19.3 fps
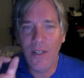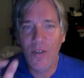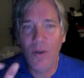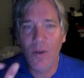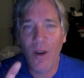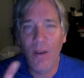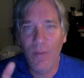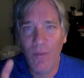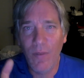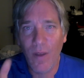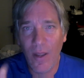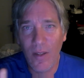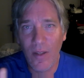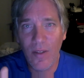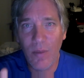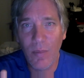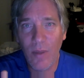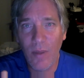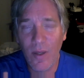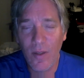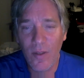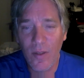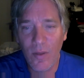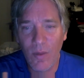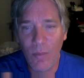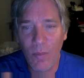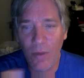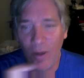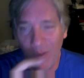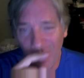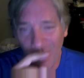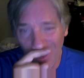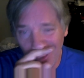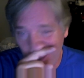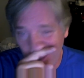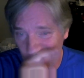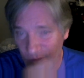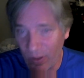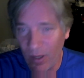try and find something. So I'm going to go on a
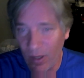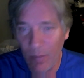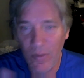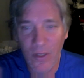little trip,